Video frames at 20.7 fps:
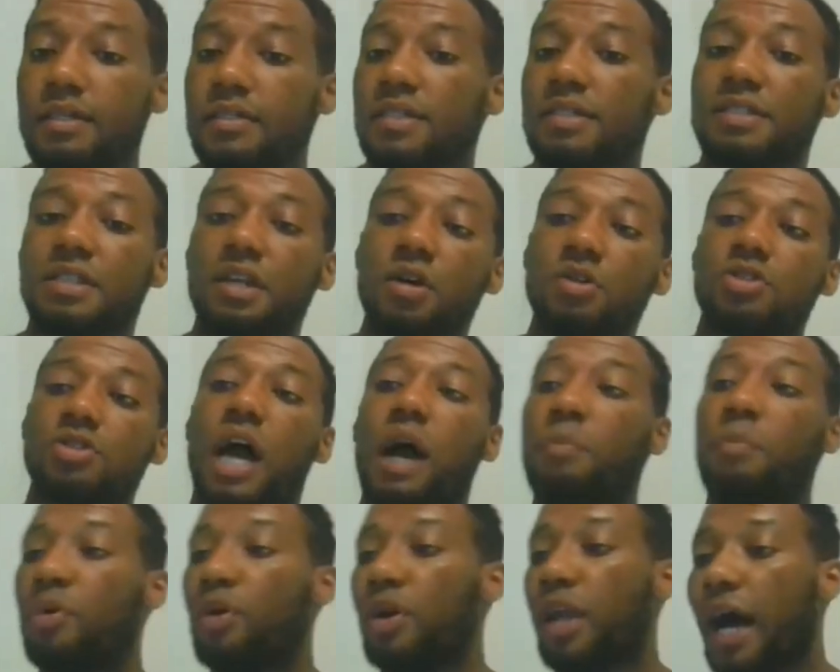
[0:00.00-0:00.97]
This girl tried
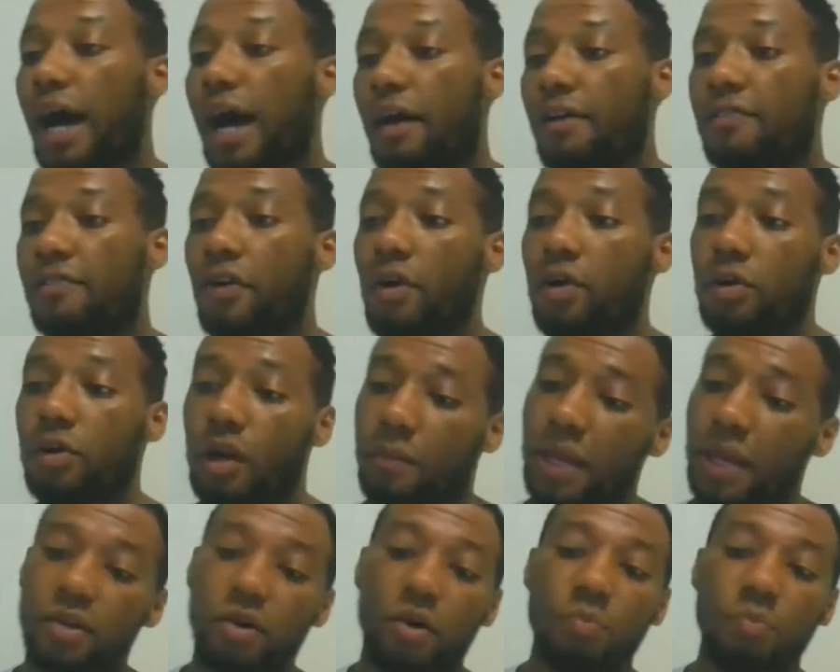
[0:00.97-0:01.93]
to pull out her phone. I'm
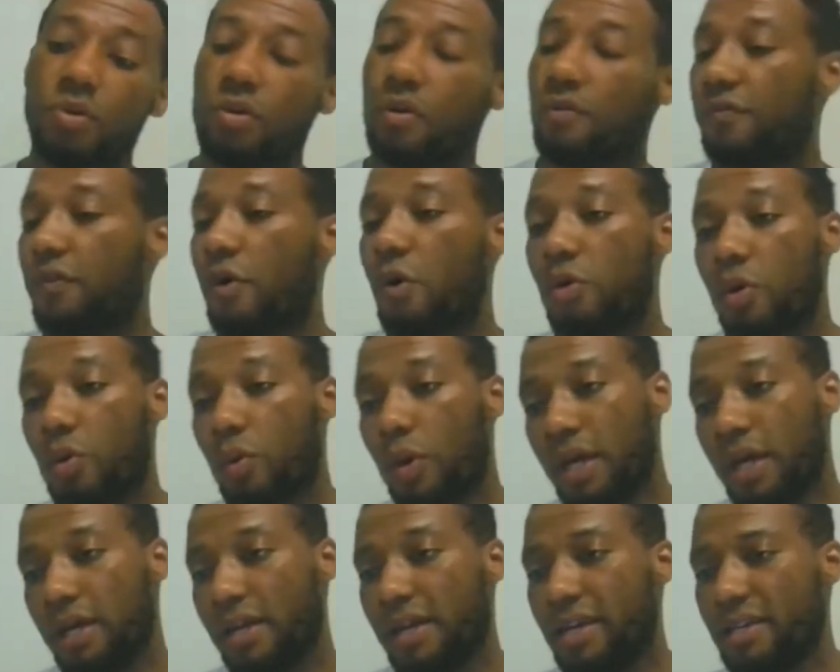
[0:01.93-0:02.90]
like, yo, put the phone
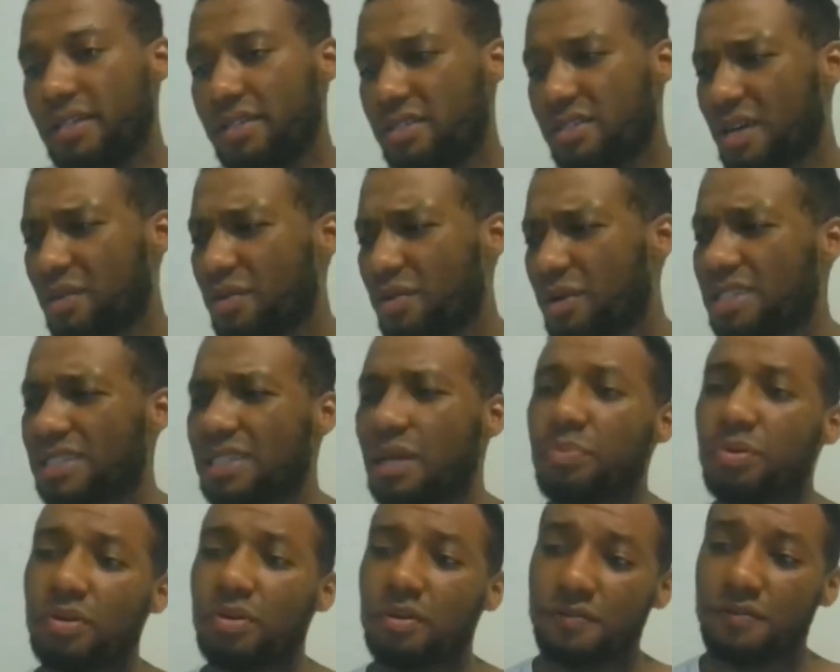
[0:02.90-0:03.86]
away and that. She was like, what? I said,
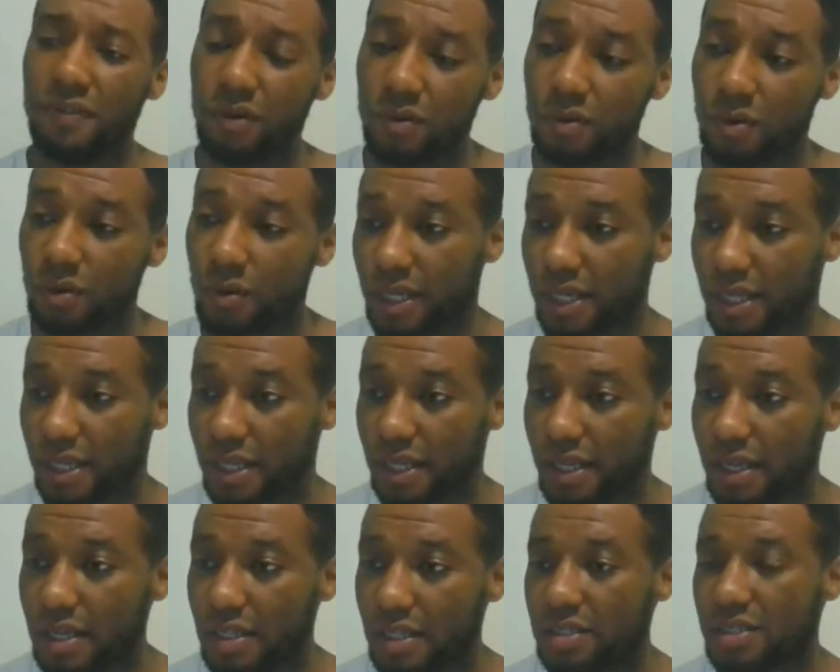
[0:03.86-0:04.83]
put the phone away.
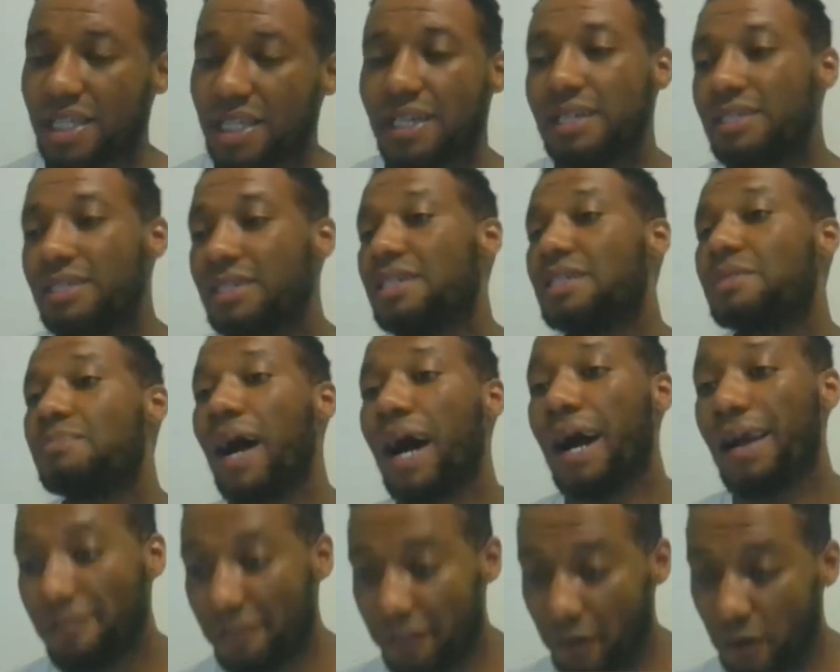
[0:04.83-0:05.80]
She's like, listen, it's
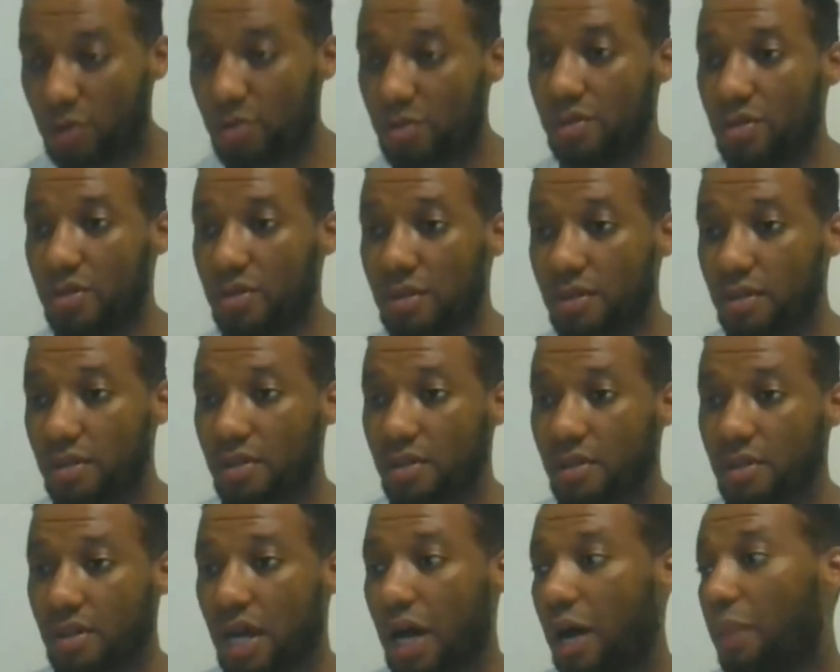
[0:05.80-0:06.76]
my phone.
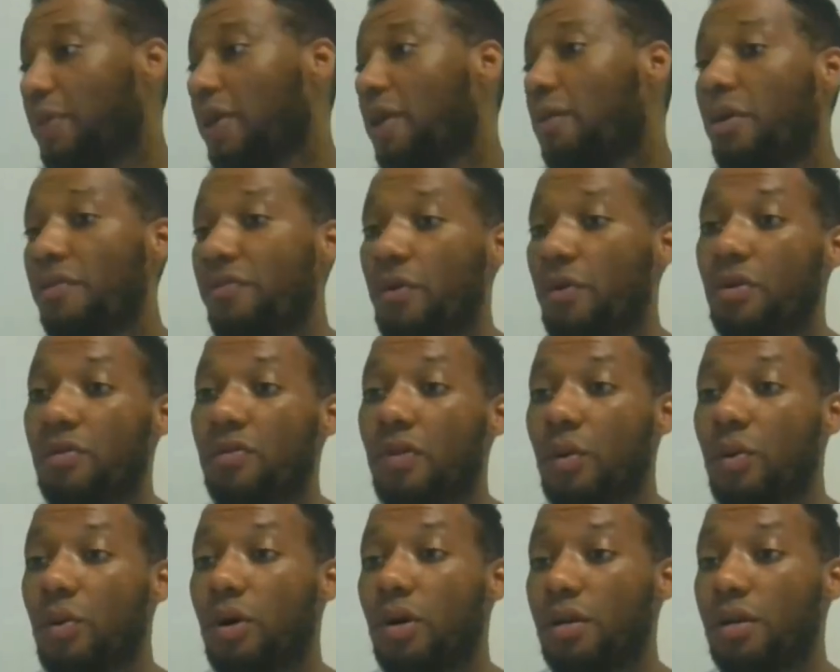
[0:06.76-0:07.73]
I'll play on my phone if I
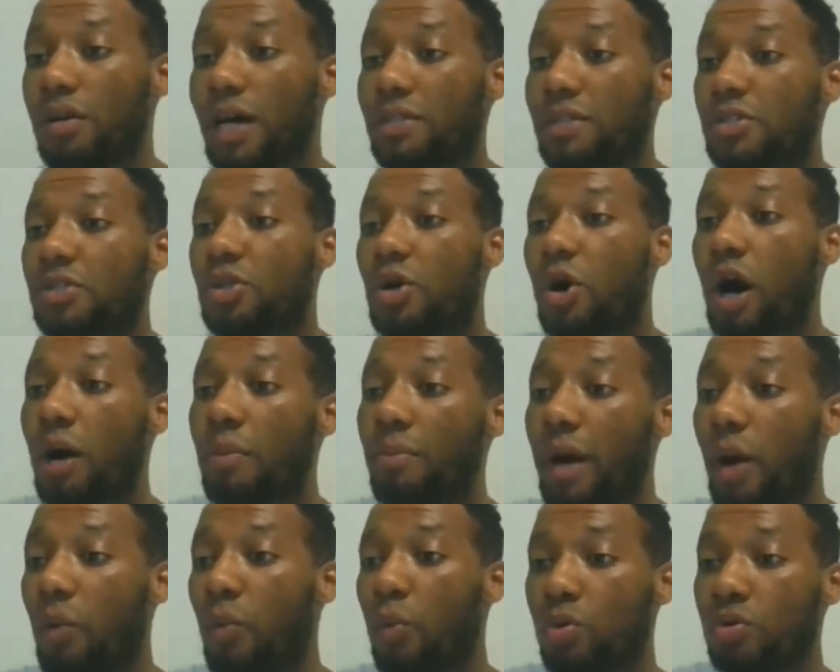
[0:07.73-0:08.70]
want. I just got
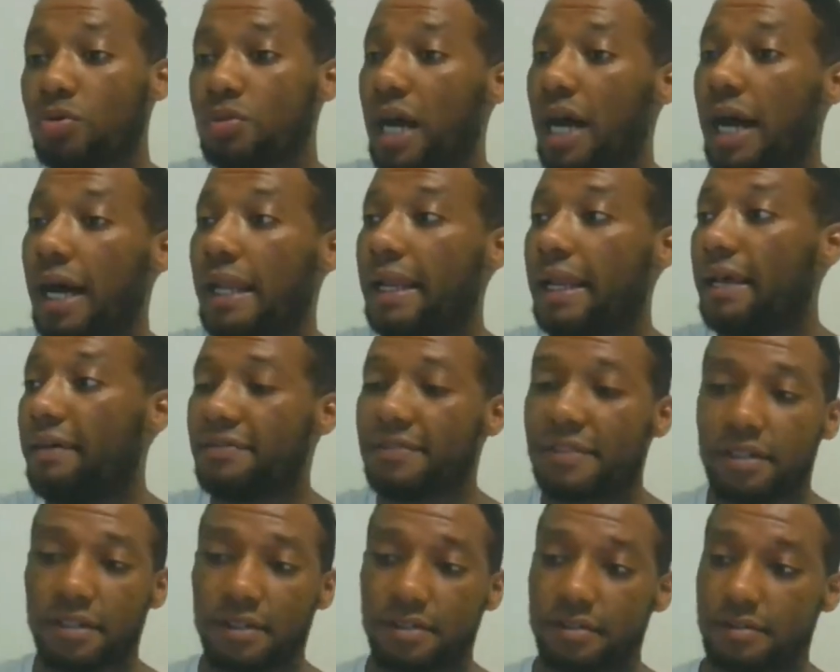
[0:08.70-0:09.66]
up and walked out,
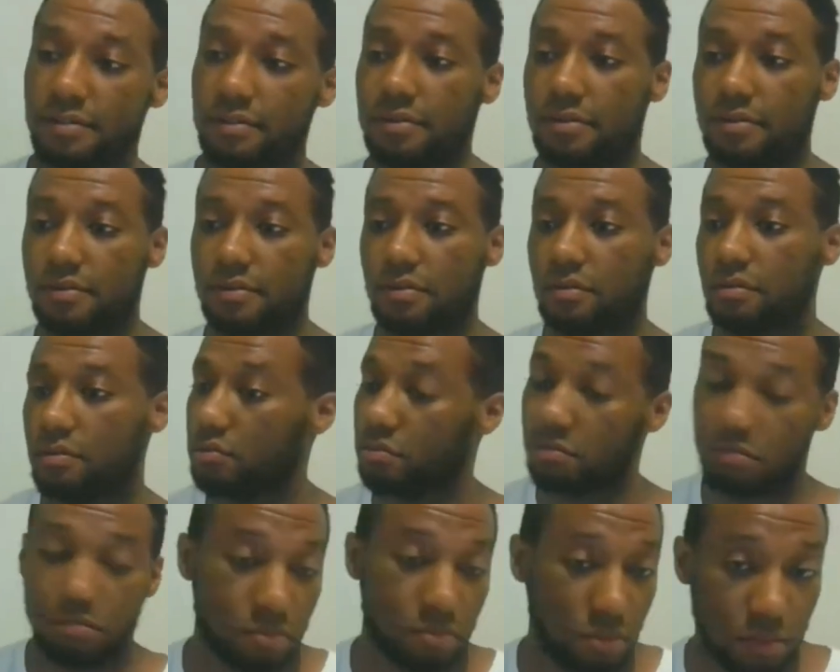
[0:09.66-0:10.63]
left her.
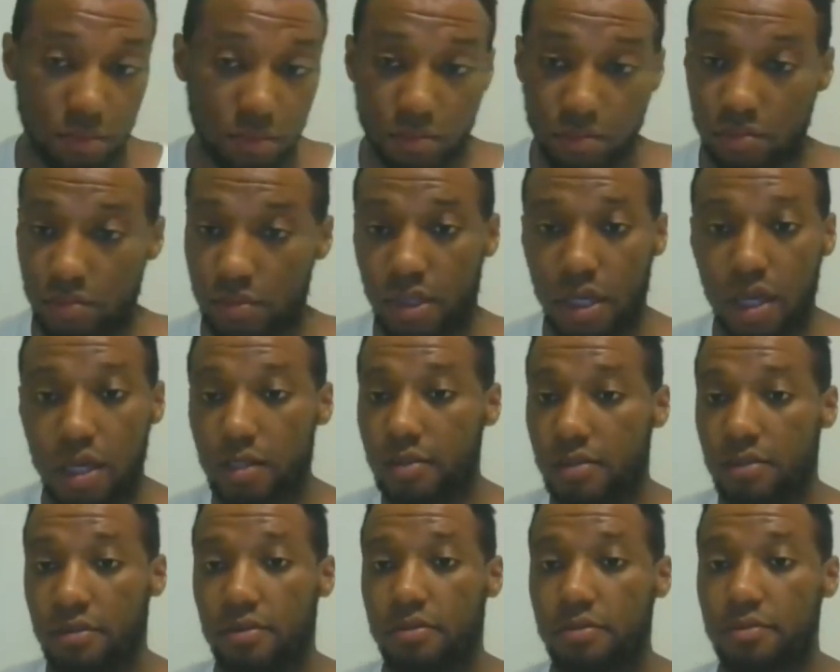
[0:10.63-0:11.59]
Done.